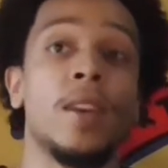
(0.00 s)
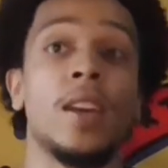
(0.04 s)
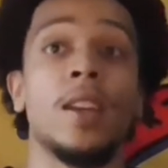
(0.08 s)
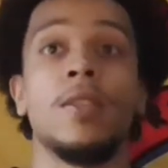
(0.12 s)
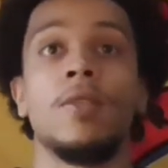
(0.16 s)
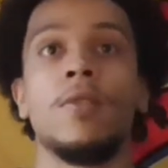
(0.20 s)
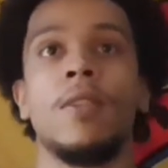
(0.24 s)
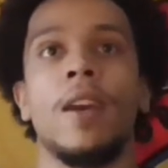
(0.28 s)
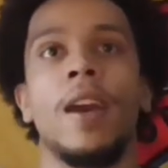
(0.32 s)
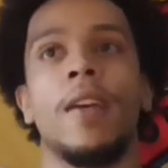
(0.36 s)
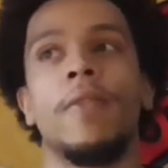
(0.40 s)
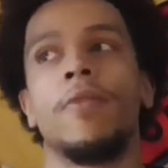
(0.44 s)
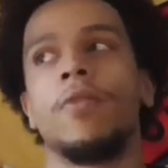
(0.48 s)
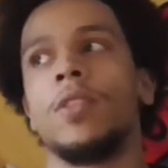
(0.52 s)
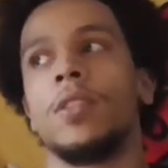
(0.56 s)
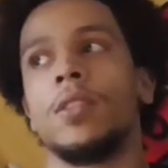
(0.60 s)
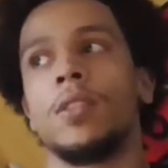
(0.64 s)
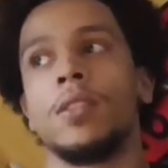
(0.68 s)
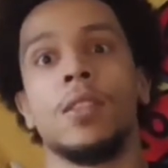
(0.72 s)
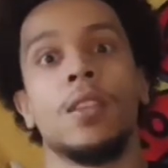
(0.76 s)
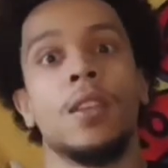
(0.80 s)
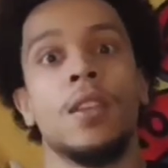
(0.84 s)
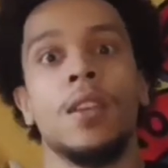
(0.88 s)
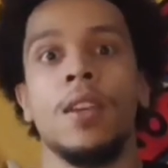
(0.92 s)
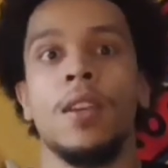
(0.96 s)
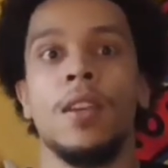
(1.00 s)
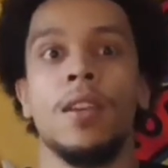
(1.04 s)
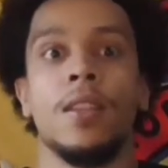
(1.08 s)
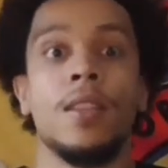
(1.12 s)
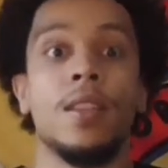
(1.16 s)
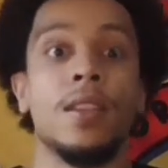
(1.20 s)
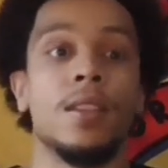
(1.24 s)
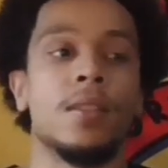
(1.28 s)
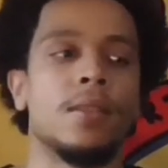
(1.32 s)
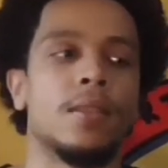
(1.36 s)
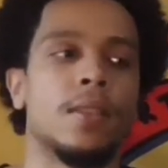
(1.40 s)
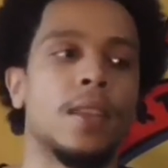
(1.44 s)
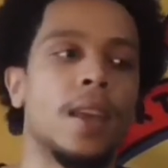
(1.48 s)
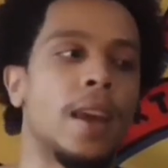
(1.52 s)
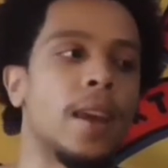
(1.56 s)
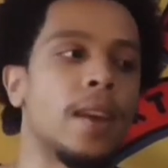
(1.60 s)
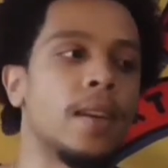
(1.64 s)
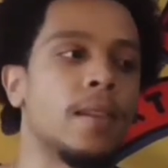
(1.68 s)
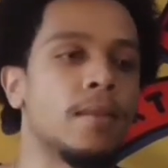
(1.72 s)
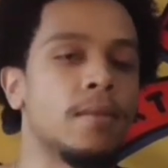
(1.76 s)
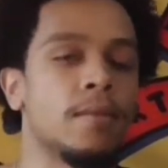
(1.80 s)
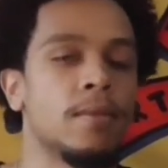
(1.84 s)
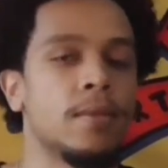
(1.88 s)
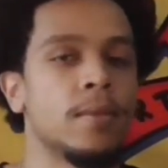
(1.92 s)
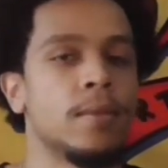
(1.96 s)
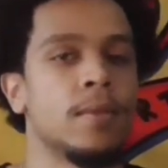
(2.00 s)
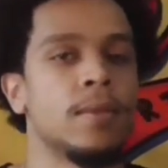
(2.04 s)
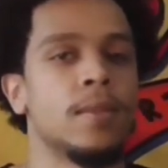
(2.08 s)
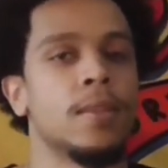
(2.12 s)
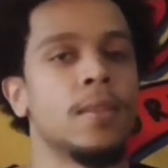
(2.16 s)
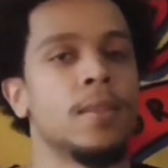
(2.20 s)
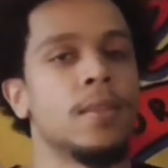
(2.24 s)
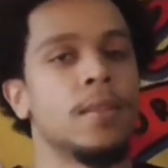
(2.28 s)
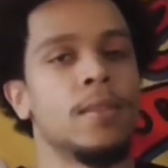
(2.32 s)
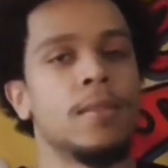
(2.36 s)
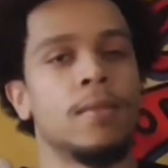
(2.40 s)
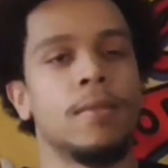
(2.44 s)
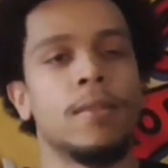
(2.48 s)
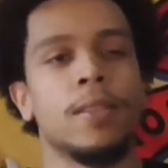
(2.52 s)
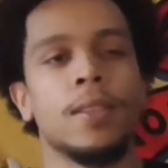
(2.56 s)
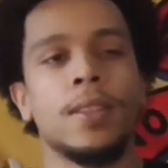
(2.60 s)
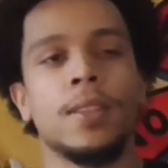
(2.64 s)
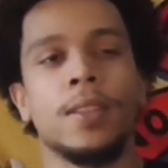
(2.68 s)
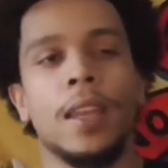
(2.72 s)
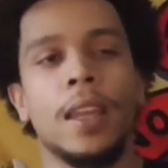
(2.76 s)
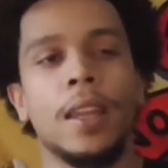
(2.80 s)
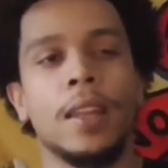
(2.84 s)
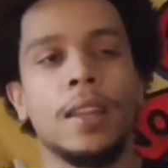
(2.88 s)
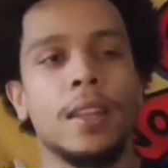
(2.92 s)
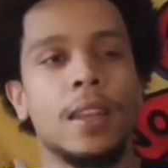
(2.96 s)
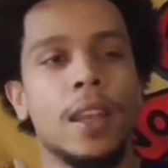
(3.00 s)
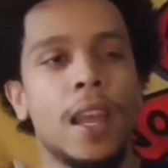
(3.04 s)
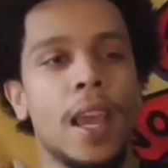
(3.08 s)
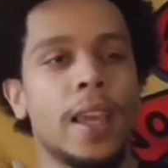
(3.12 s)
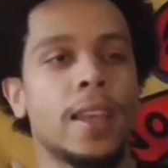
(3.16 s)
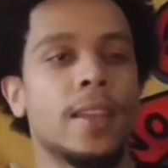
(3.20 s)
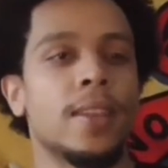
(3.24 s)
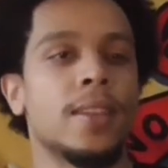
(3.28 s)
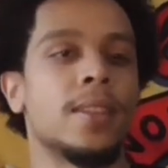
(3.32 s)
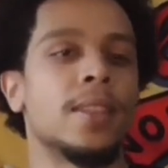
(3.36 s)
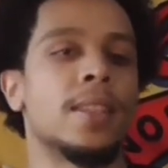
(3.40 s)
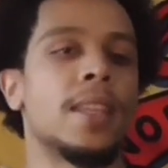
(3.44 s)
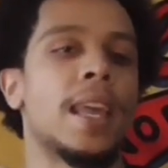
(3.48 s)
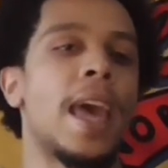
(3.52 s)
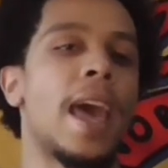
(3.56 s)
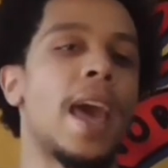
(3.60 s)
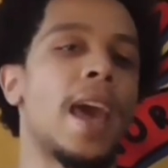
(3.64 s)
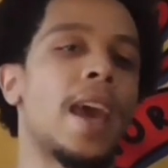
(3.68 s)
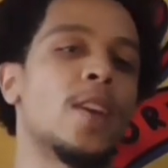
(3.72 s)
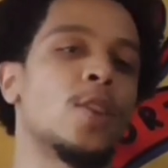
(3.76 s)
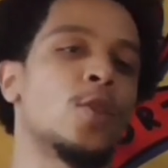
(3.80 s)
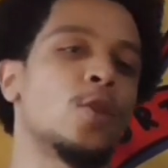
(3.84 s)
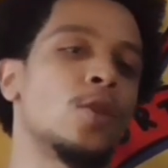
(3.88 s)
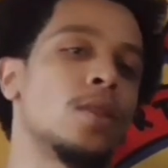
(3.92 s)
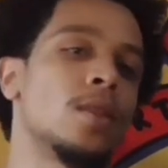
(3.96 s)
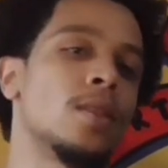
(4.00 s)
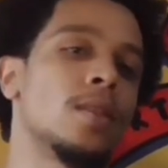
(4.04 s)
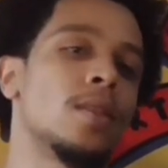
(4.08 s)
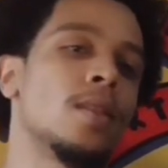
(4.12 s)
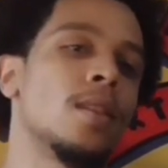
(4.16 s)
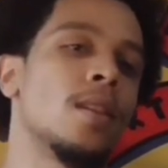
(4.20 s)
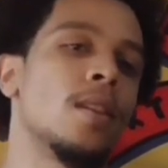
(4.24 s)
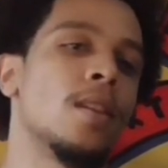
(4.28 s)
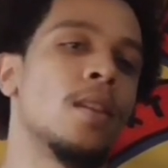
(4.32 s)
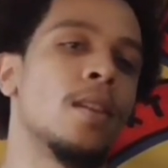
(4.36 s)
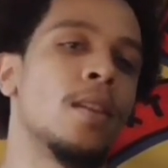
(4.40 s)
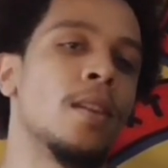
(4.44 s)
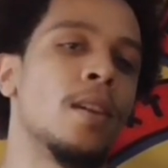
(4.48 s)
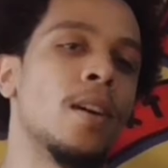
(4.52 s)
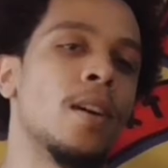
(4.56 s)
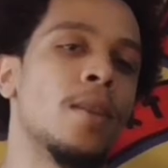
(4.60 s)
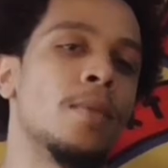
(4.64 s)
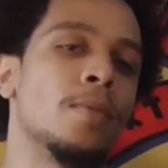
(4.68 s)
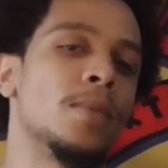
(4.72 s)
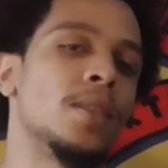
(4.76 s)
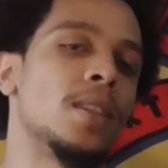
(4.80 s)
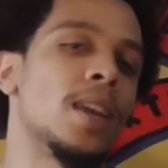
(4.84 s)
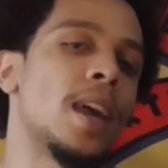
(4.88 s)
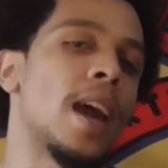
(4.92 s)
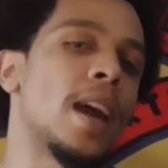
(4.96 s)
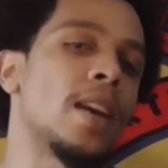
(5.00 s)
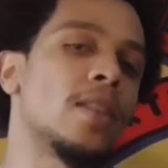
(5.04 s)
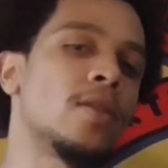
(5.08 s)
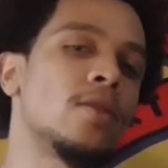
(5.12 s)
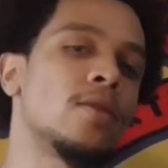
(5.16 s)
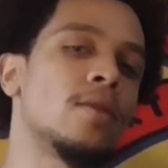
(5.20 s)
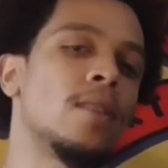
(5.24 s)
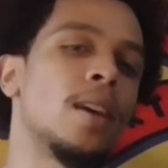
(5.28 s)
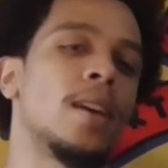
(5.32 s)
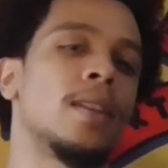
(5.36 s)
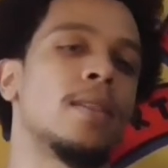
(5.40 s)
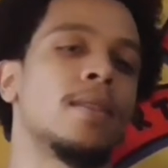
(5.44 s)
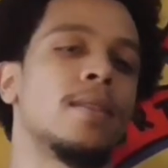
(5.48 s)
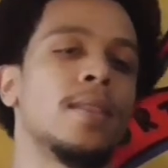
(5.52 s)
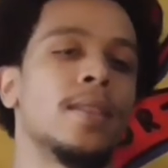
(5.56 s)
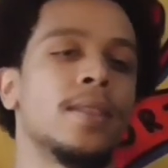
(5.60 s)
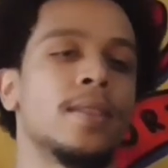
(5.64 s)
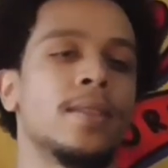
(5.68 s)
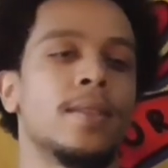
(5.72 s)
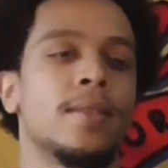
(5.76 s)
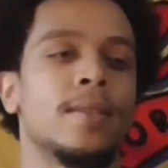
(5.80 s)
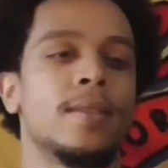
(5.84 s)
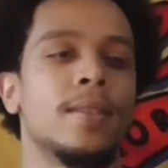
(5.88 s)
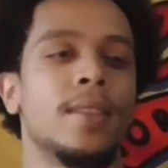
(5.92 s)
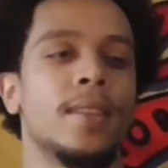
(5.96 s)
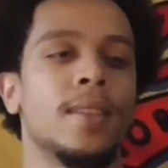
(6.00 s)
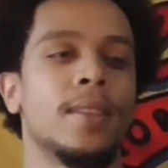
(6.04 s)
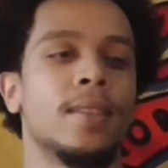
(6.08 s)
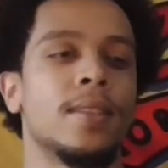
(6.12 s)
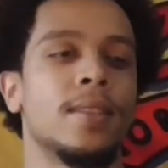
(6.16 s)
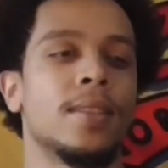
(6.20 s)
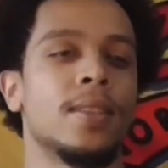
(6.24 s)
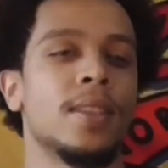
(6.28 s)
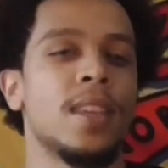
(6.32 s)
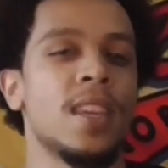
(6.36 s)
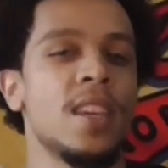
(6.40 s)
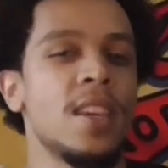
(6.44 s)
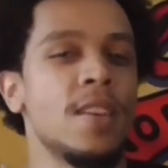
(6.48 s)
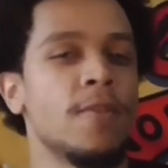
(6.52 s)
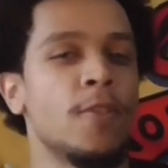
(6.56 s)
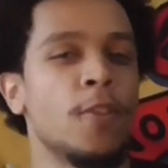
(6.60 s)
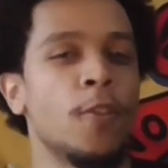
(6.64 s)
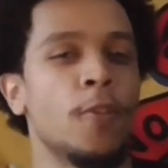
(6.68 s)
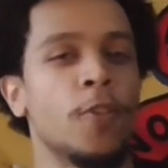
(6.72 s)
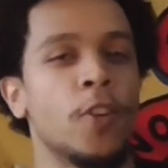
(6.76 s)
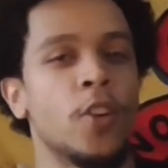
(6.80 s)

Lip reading: Then you have this Nega Zash, or, Zatch, like, this evil